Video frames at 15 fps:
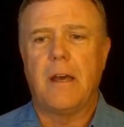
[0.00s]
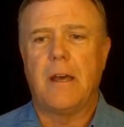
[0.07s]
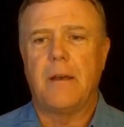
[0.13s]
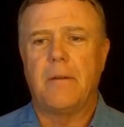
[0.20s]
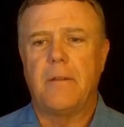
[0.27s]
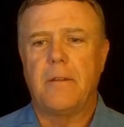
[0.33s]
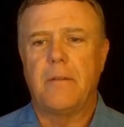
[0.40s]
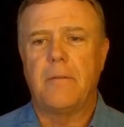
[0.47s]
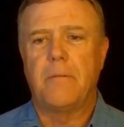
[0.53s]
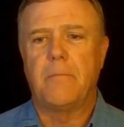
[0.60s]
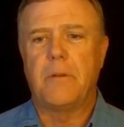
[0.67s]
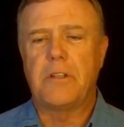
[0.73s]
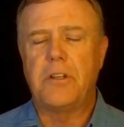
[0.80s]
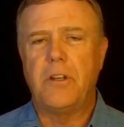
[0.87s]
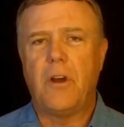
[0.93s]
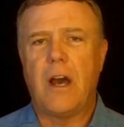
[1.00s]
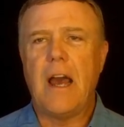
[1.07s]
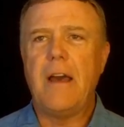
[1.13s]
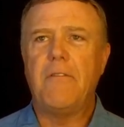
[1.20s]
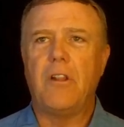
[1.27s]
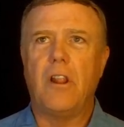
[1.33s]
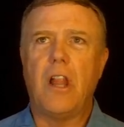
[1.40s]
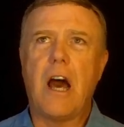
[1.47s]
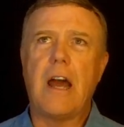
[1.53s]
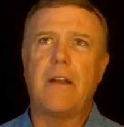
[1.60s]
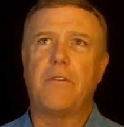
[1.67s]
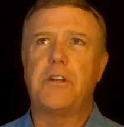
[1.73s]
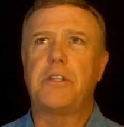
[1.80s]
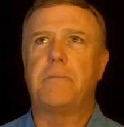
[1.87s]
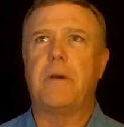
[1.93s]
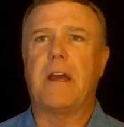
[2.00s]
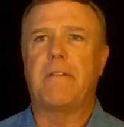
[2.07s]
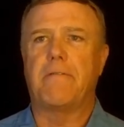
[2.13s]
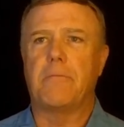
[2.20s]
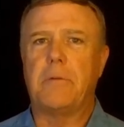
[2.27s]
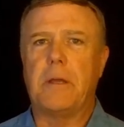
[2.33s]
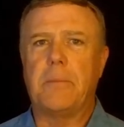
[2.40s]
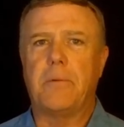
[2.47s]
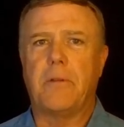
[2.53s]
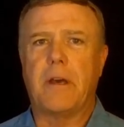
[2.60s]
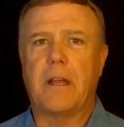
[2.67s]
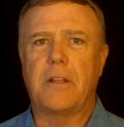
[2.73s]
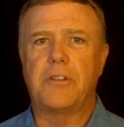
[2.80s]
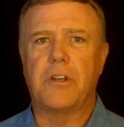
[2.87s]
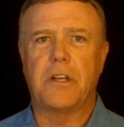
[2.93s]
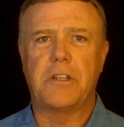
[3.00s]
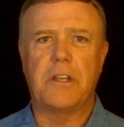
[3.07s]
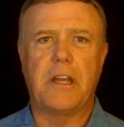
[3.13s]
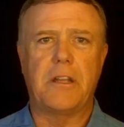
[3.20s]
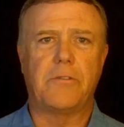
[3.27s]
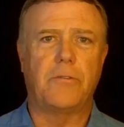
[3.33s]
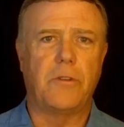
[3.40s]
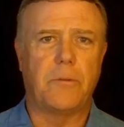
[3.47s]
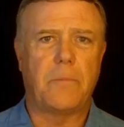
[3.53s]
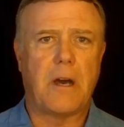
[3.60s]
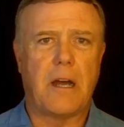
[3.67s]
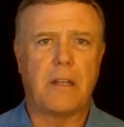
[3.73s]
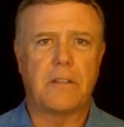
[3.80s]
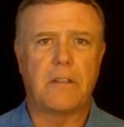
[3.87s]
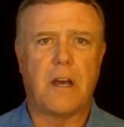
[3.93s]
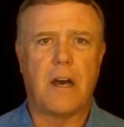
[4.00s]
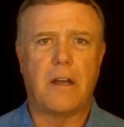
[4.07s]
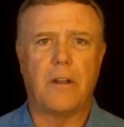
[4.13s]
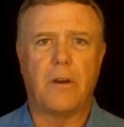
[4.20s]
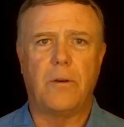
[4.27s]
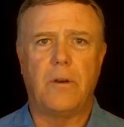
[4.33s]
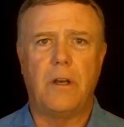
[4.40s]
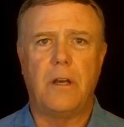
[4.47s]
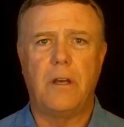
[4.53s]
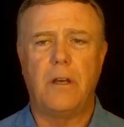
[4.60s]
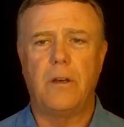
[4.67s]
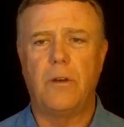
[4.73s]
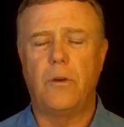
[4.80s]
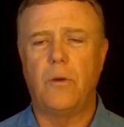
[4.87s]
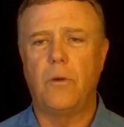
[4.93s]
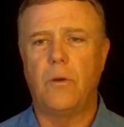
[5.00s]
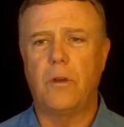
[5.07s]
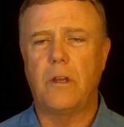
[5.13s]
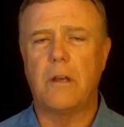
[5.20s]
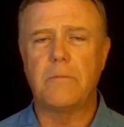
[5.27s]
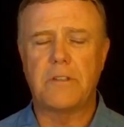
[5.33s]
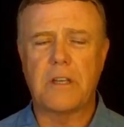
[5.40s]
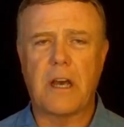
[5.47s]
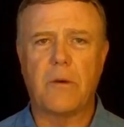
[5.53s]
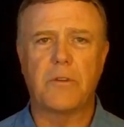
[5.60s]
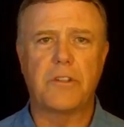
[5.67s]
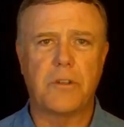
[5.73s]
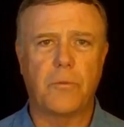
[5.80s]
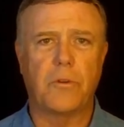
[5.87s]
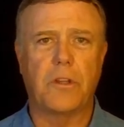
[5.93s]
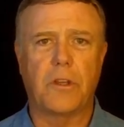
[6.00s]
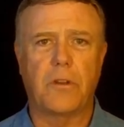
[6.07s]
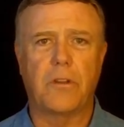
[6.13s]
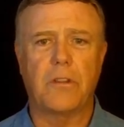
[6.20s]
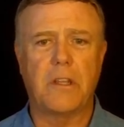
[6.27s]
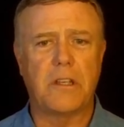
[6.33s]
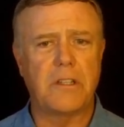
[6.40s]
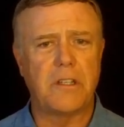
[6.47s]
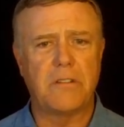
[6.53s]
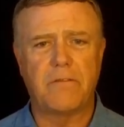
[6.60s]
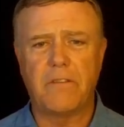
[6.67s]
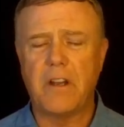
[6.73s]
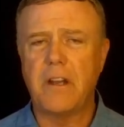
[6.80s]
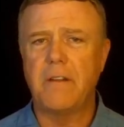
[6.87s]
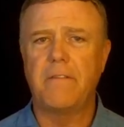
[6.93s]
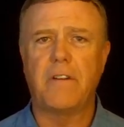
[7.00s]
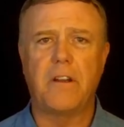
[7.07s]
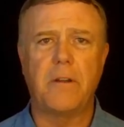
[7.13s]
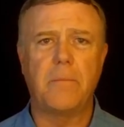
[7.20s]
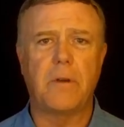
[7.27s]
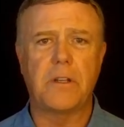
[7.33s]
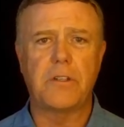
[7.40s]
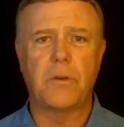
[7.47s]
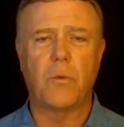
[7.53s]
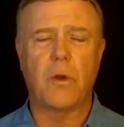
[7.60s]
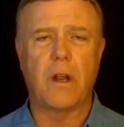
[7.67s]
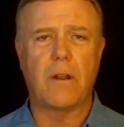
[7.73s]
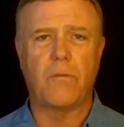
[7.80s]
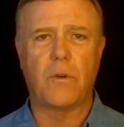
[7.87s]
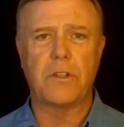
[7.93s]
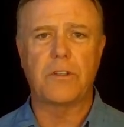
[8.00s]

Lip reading: But you know, I have a lot of respect for people like Judge Andrew Napolitano, who comes out with some really good things. He's very, very much aware